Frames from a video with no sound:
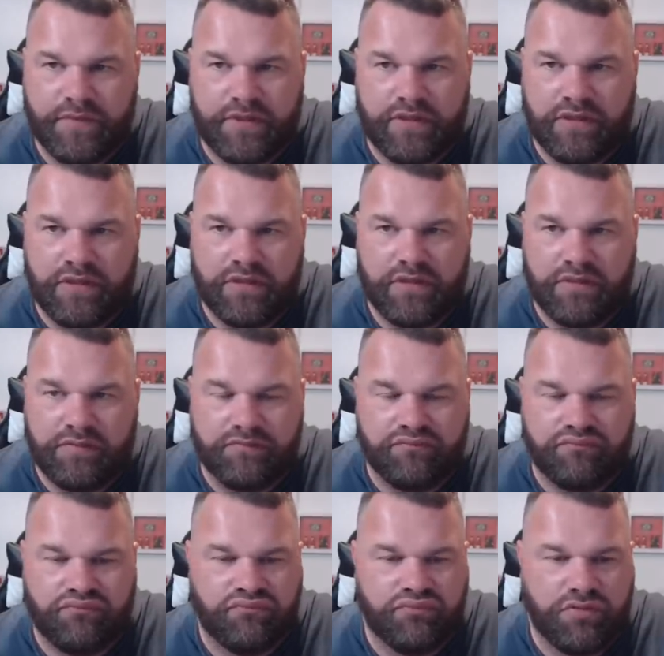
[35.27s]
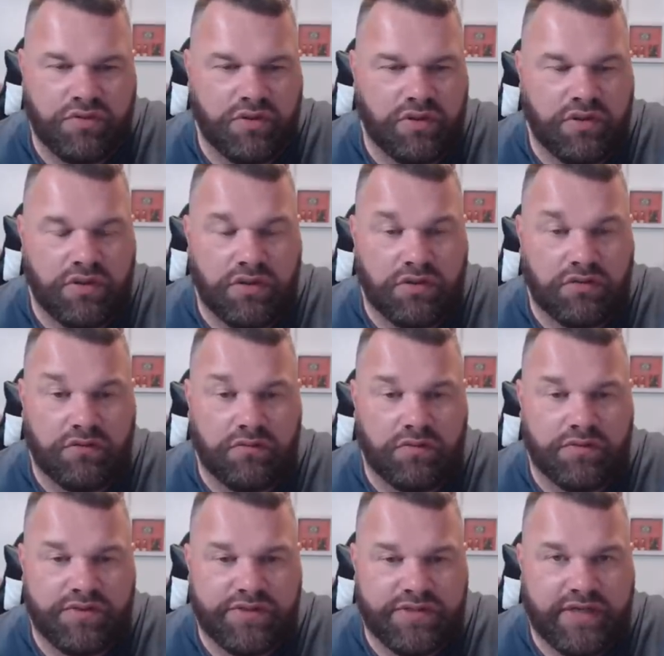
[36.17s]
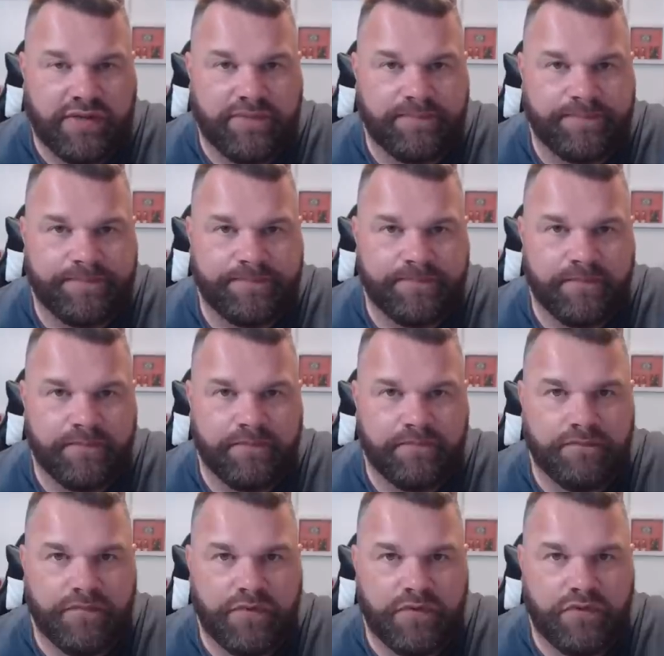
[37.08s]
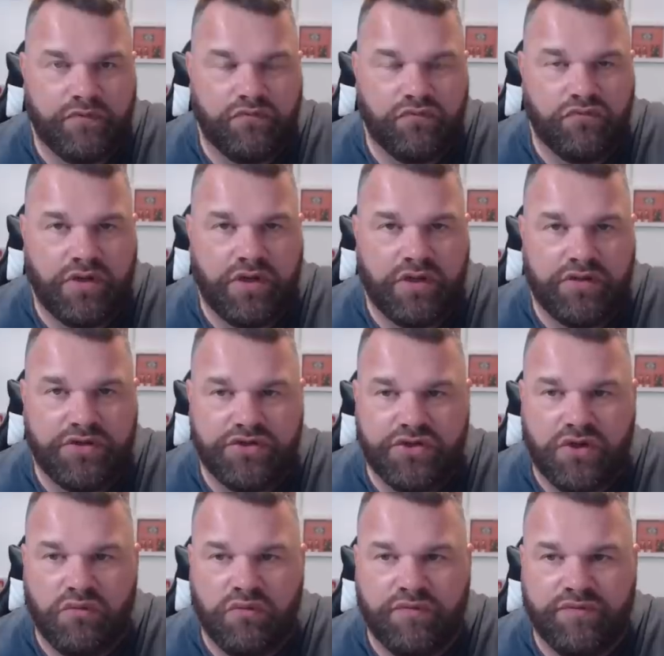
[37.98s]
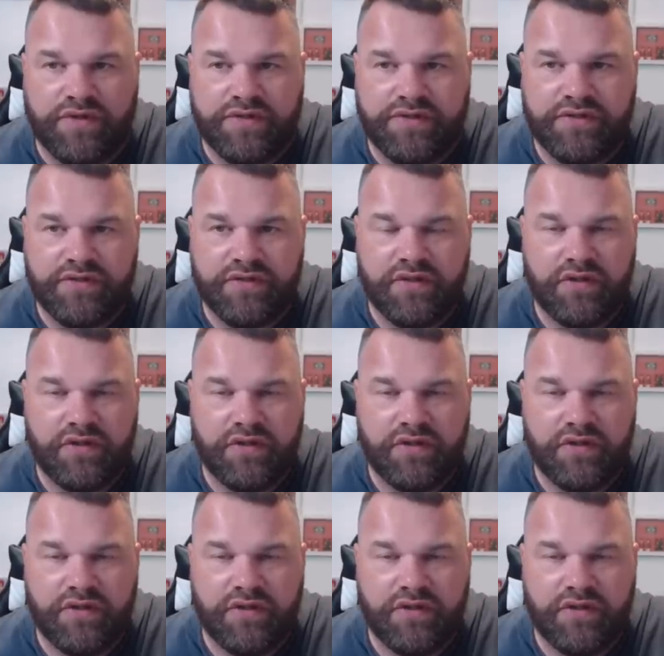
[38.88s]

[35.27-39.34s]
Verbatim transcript: I don't know what to say. I'm really shocked with this.